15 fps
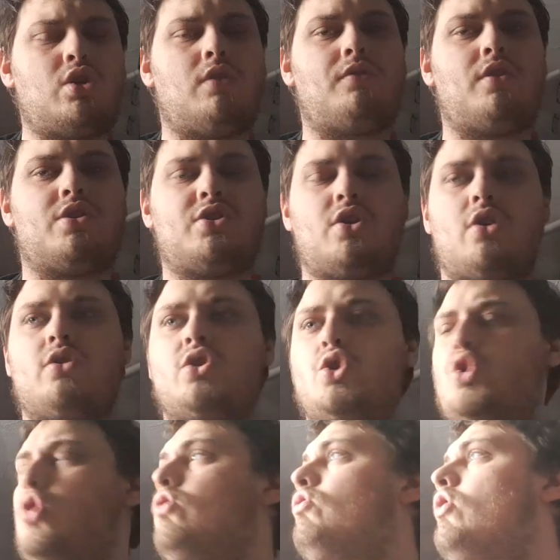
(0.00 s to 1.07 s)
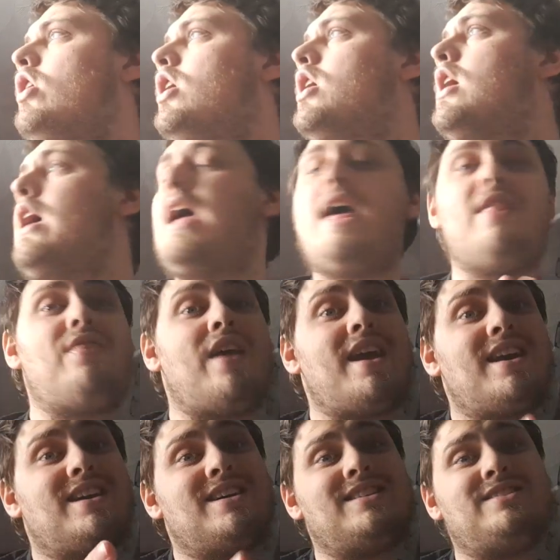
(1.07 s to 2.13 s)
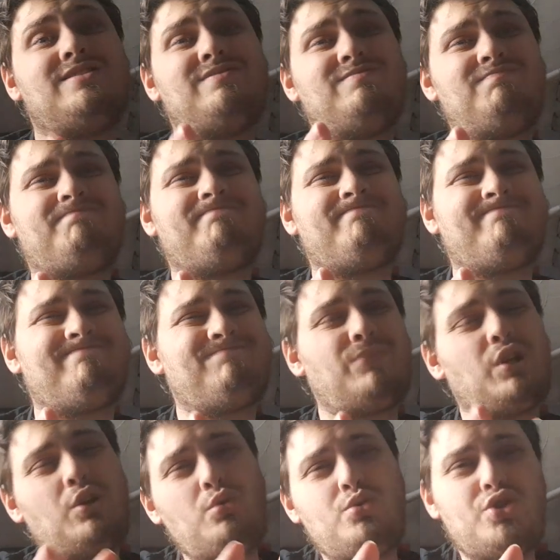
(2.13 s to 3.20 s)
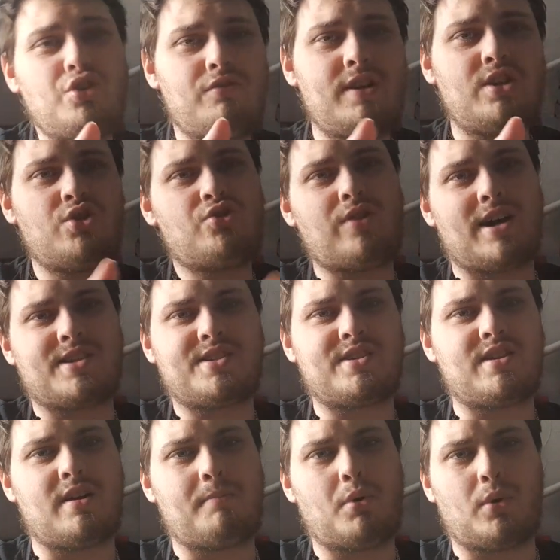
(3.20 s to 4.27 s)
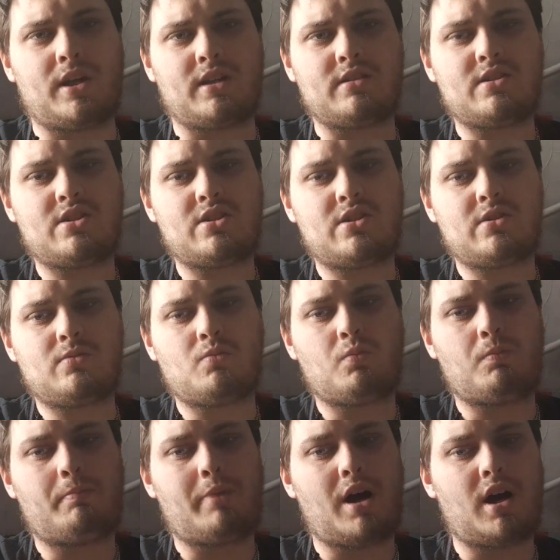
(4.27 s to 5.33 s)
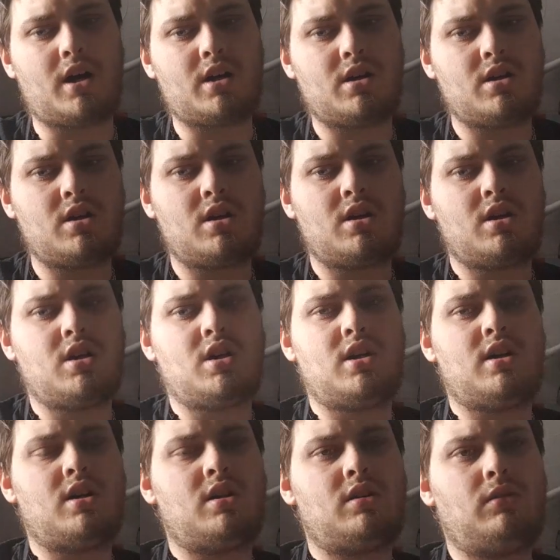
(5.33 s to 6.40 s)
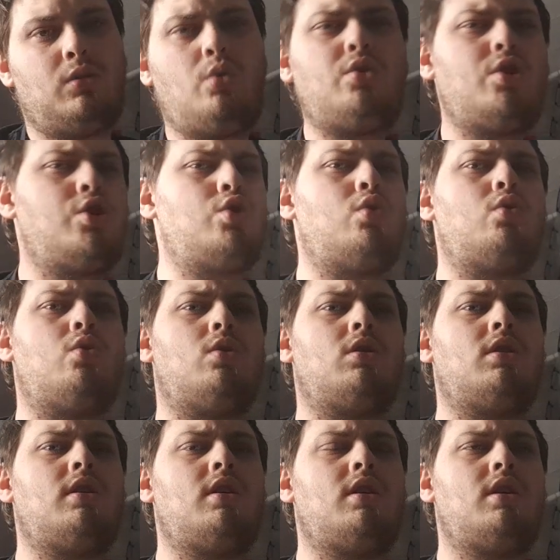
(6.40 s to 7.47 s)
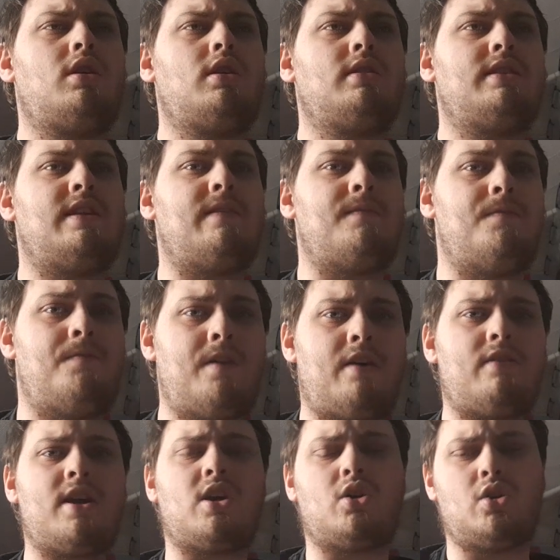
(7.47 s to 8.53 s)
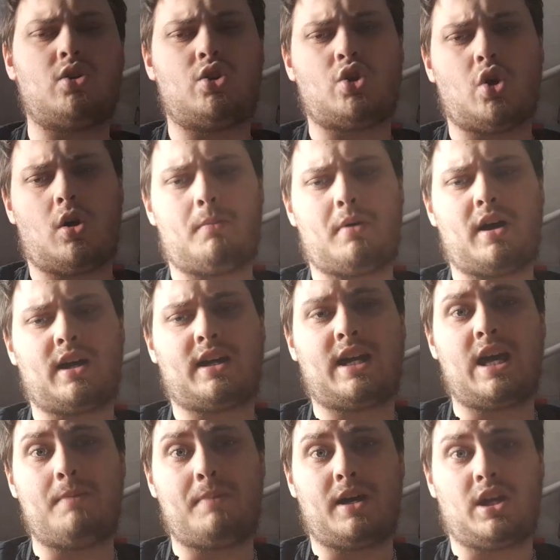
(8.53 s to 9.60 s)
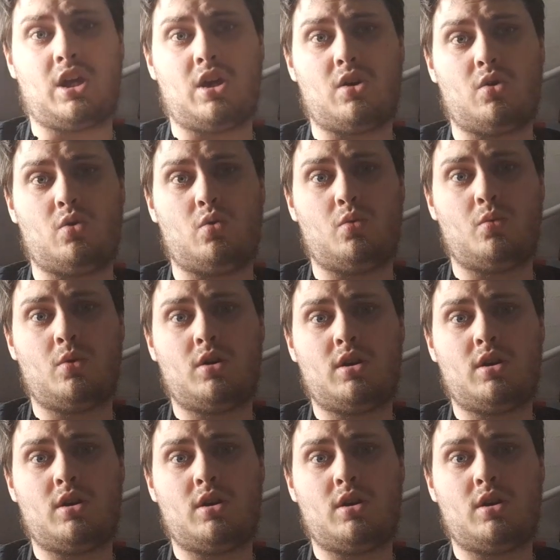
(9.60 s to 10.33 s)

of a certain genre, they can lose your interest at points. But Lorna did a very good job at keeping you